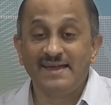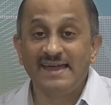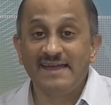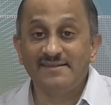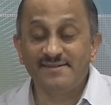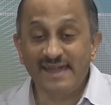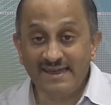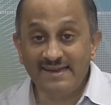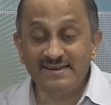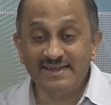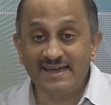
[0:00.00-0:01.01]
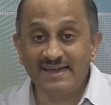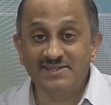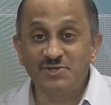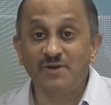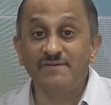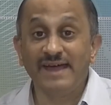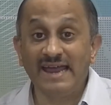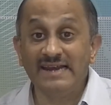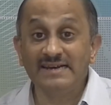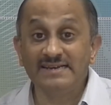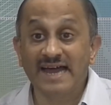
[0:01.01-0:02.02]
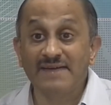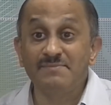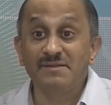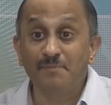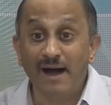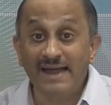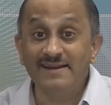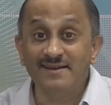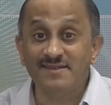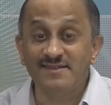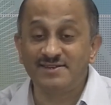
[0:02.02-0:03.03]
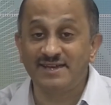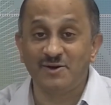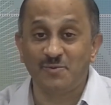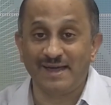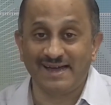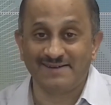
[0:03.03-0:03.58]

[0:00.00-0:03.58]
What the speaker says: In the second case, you have L times minus j omega.